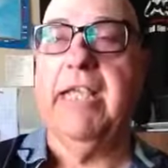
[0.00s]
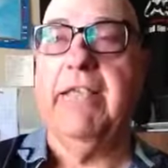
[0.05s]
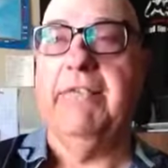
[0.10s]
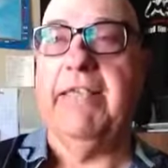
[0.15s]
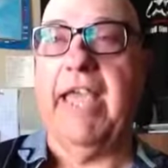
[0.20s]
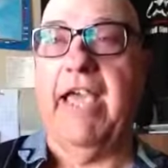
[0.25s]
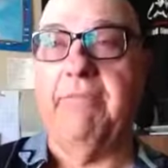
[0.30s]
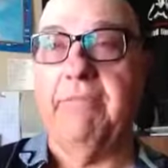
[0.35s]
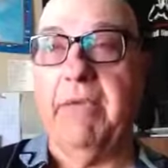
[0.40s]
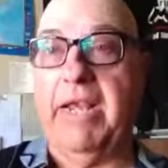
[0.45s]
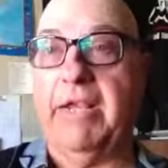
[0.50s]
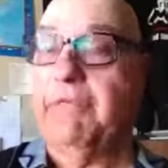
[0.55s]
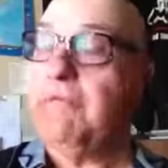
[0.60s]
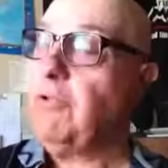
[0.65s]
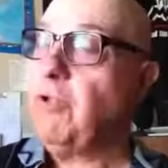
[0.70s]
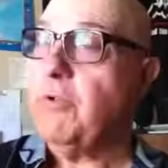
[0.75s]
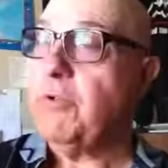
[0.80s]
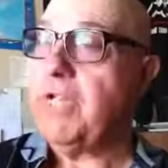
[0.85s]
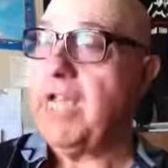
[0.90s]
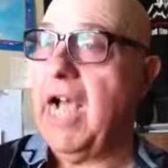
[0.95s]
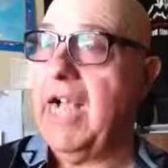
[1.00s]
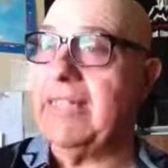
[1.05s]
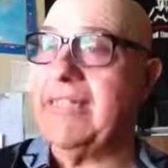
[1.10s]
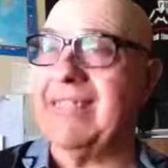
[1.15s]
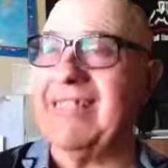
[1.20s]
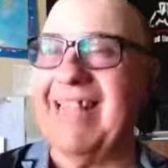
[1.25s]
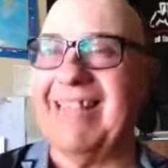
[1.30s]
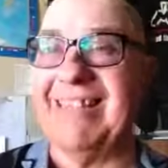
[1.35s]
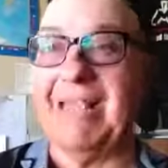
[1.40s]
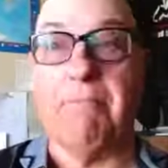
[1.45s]
They have made a few
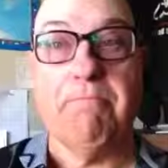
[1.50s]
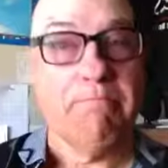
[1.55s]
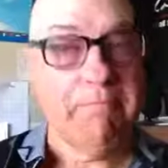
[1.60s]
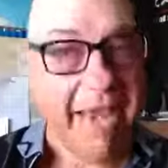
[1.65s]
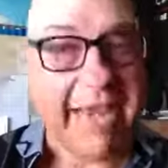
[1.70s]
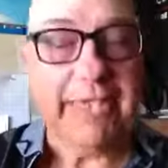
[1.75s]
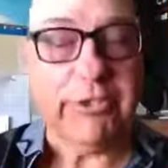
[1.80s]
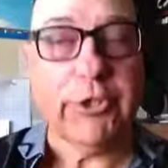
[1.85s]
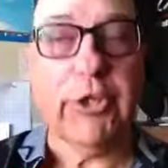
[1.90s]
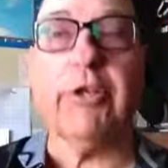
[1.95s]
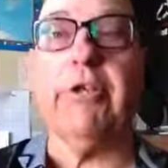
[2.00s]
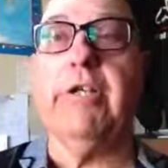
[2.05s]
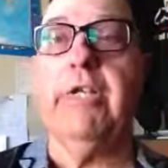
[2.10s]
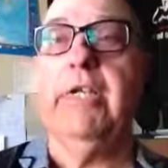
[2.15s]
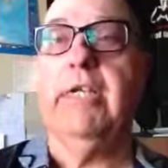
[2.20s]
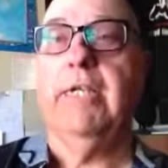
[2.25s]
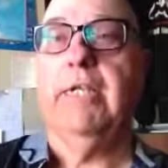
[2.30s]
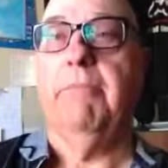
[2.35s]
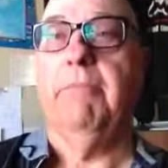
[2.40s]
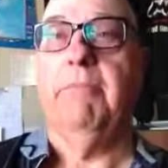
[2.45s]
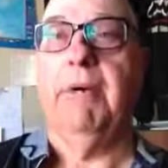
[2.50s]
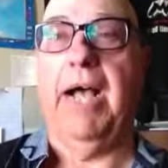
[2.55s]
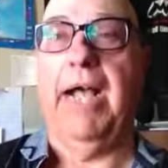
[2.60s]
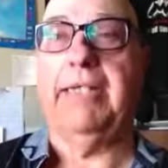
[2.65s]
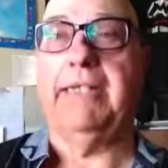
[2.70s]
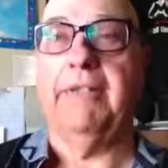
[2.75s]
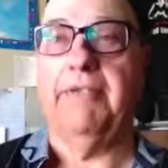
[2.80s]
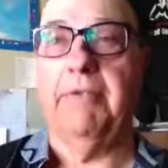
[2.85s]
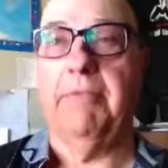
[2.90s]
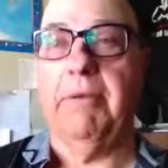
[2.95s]
cuts, nothing major,
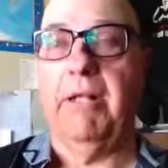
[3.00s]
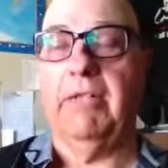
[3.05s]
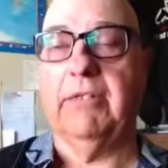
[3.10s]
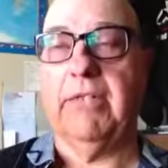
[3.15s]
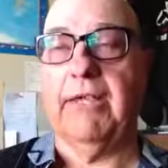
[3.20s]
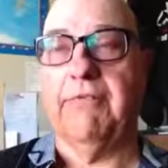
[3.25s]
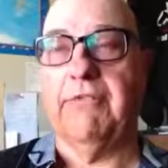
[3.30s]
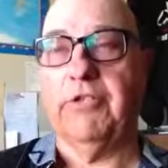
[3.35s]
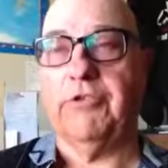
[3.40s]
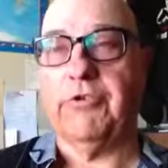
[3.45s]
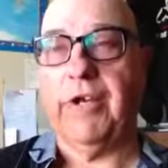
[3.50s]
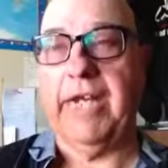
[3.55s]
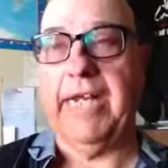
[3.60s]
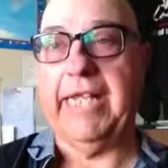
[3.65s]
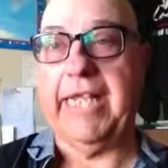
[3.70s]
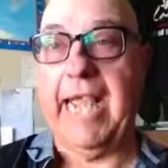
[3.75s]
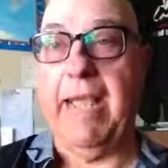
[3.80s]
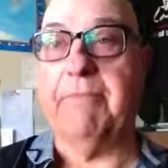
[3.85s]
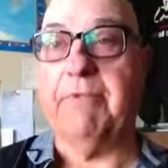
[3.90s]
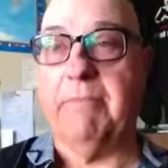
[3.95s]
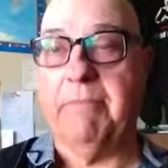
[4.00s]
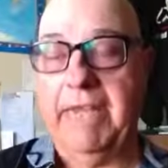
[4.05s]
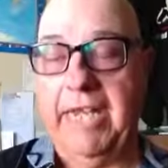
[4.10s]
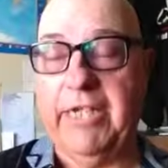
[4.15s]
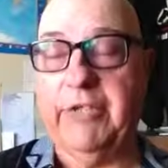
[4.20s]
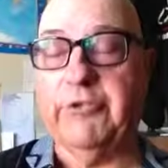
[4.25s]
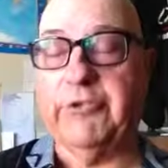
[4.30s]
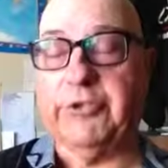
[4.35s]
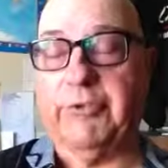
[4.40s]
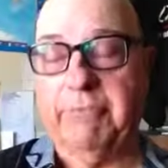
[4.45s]
but the bulk of the training camp, the
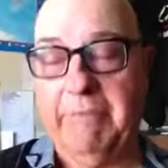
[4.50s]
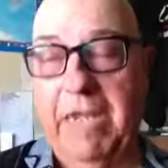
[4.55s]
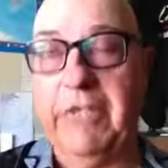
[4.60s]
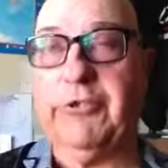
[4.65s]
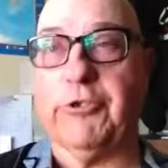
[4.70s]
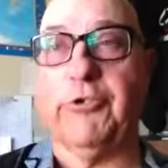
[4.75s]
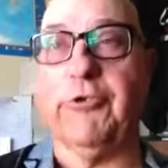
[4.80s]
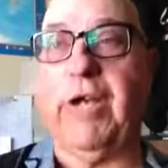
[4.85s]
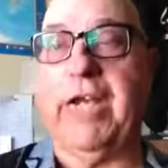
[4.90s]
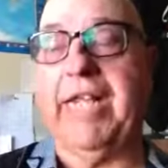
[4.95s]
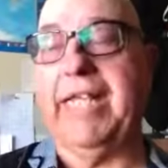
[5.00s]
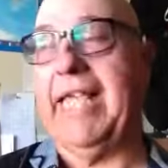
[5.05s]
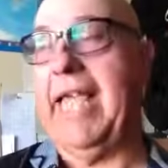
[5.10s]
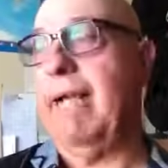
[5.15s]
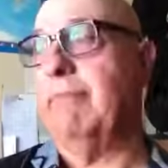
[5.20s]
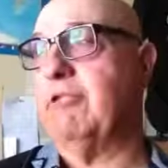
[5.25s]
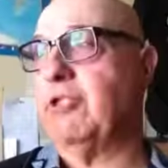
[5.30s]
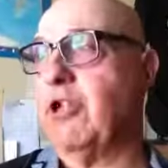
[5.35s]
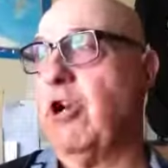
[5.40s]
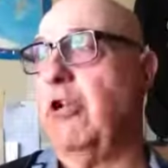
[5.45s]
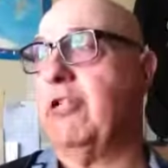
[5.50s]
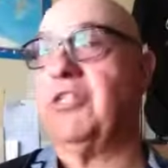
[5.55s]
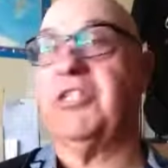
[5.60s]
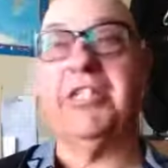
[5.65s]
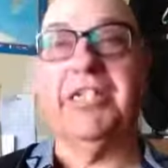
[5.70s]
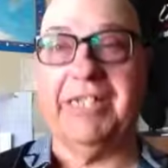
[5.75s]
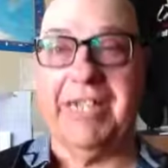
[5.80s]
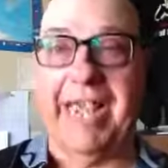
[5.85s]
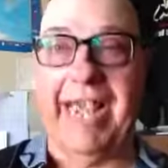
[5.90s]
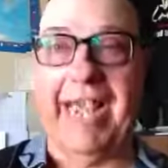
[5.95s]
major major training camp, starts
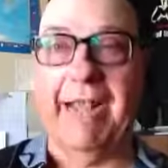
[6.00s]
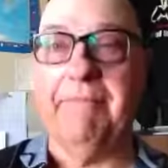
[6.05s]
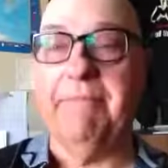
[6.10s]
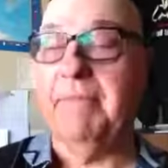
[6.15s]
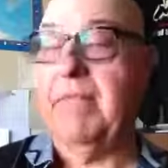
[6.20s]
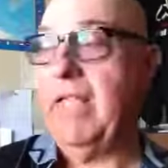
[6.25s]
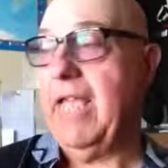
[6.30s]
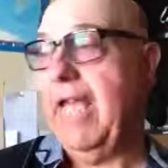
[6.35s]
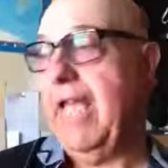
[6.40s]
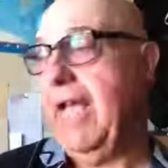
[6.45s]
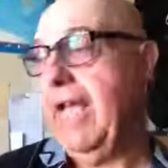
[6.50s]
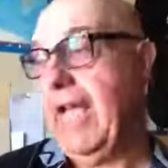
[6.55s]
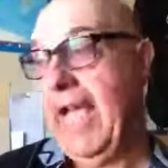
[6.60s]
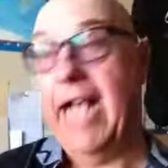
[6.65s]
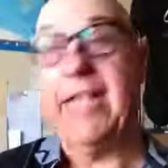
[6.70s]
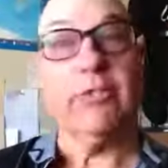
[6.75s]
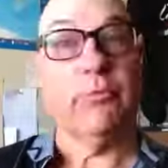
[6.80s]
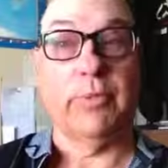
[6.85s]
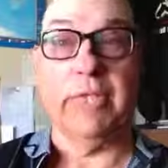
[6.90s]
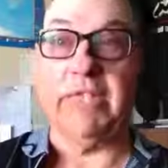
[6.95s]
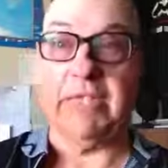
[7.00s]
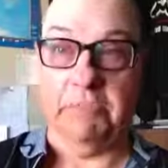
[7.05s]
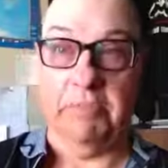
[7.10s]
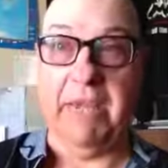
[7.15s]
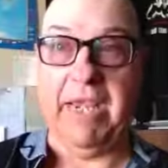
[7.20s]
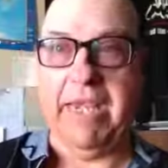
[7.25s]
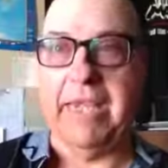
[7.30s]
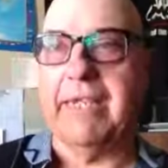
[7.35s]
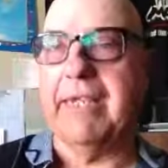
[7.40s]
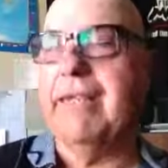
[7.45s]
today uh, as we
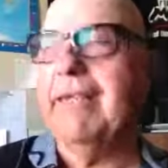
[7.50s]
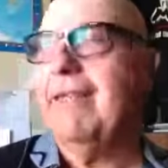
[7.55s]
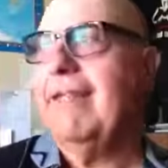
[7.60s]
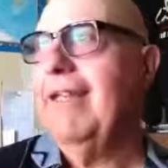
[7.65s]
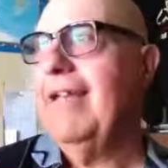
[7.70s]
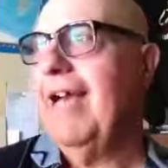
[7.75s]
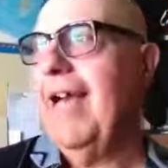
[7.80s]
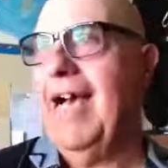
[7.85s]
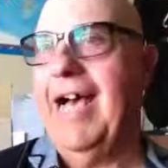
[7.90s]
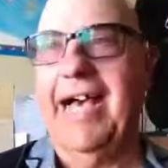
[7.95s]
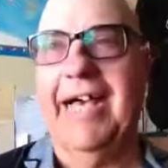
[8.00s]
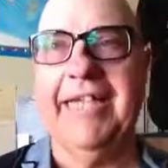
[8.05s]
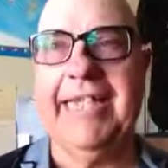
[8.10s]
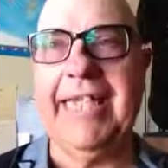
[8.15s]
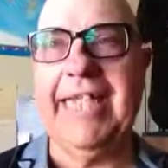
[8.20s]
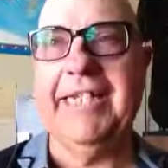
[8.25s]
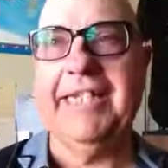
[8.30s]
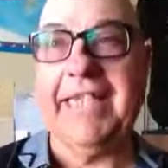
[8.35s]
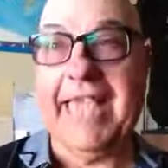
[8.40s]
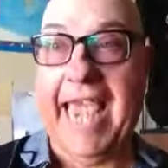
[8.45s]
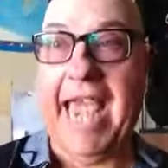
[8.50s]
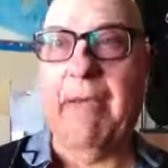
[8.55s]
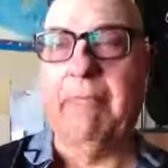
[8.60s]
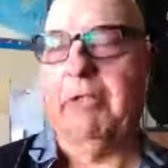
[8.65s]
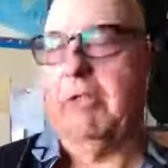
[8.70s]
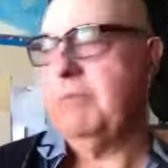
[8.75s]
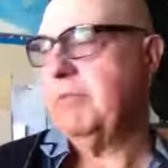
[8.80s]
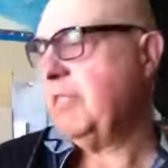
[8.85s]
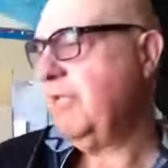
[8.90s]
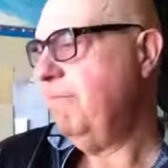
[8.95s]
speak uh, in
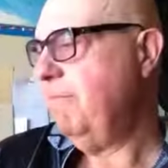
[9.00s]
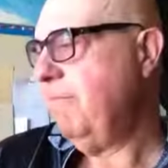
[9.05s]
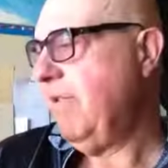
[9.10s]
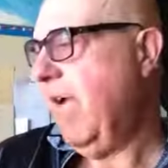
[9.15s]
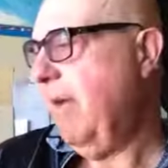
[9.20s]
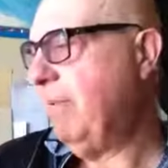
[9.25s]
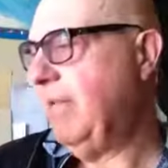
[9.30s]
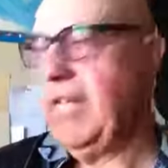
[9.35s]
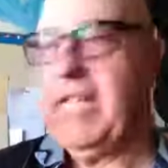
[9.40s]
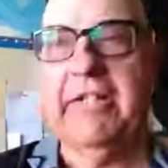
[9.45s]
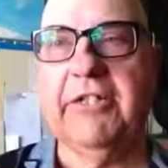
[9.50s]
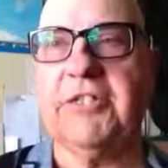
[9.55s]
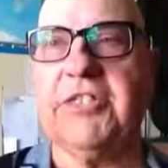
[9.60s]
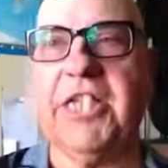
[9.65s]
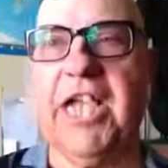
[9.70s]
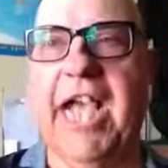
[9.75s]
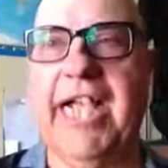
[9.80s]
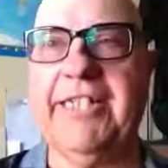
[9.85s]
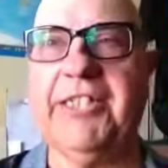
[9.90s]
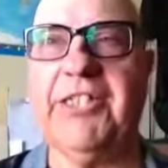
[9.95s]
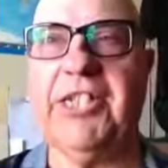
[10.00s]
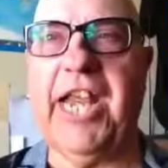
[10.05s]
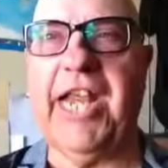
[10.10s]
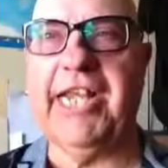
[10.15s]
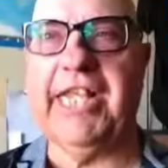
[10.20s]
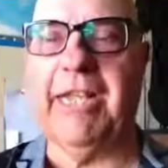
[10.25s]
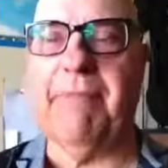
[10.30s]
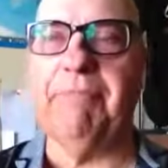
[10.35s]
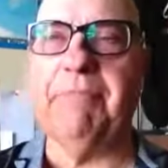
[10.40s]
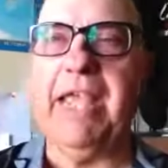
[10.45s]
Kamloops up at Hillside
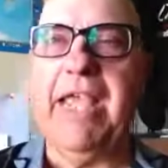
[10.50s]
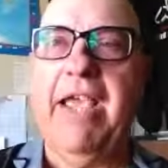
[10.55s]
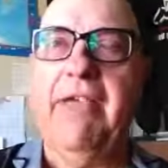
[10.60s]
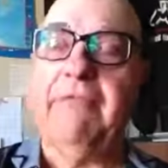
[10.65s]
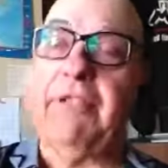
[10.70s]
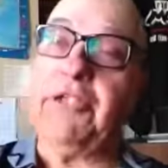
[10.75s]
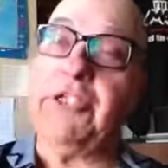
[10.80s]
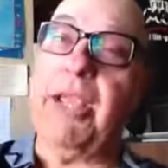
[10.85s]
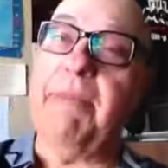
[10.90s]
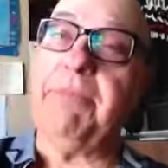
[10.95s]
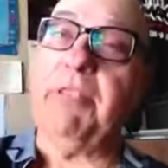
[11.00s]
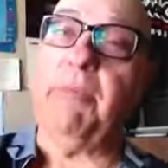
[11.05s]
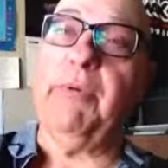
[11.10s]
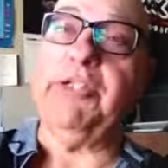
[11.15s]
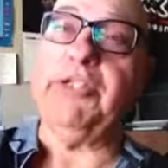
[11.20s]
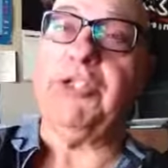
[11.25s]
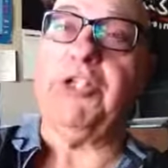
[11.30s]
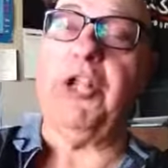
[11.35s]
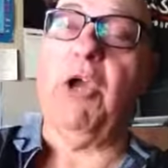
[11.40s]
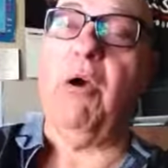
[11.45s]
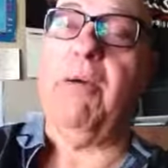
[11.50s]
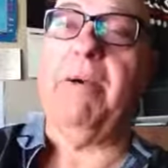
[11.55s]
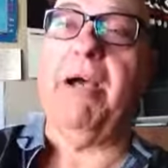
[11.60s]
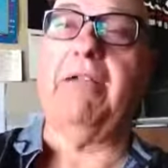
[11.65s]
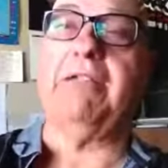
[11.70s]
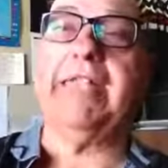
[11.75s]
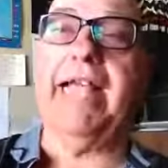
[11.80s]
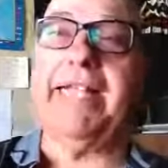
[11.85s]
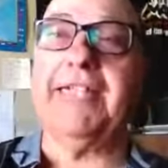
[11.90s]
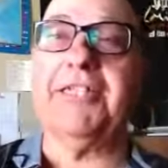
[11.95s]
Stadium. If there's something we should know
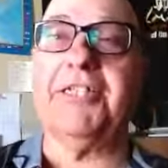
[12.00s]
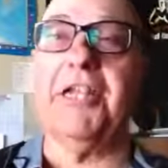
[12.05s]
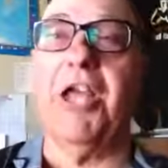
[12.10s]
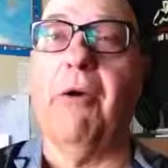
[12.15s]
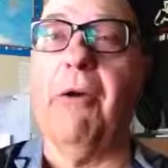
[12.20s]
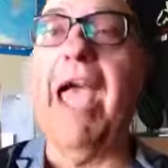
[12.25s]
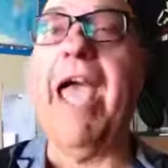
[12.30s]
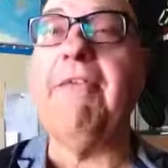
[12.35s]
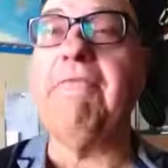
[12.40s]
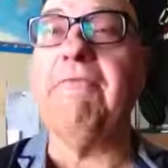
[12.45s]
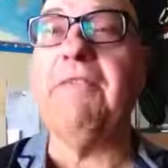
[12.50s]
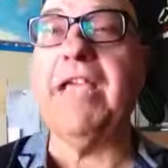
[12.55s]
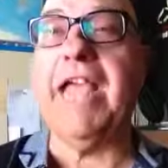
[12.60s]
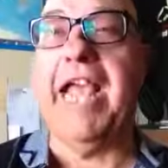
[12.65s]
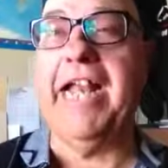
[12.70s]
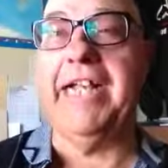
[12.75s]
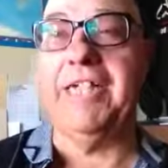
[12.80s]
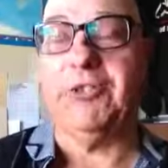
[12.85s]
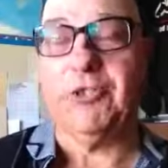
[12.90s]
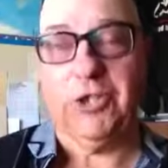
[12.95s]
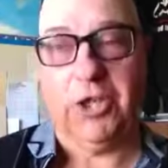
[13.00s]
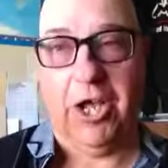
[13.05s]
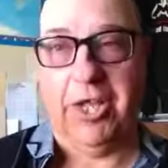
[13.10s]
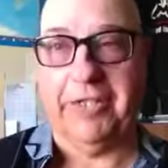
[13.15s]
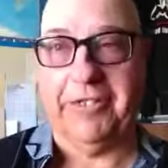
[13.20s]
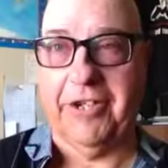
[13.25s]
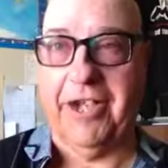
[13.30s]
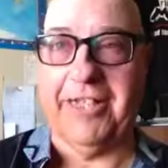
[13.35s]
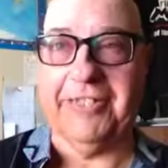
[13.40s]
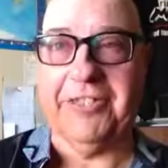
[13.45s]
about, let us know. FVN at
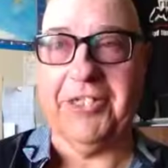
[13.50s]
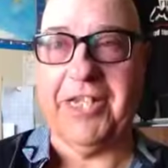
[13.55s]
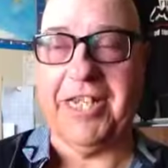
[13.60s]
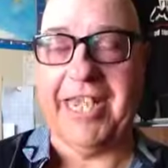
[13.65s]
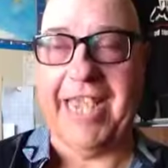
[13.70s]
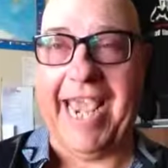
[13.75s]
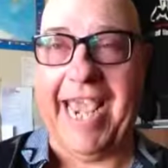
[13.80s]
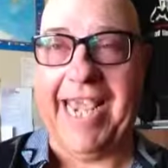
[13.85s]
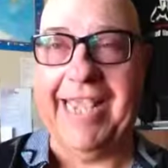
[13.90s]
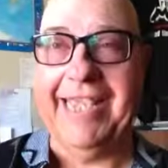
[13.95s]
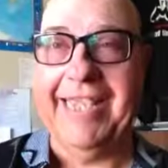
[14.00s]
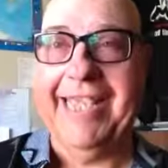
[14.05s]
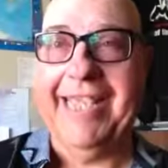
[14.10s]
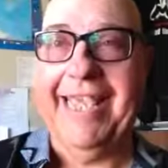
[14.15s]
Shaw.ca.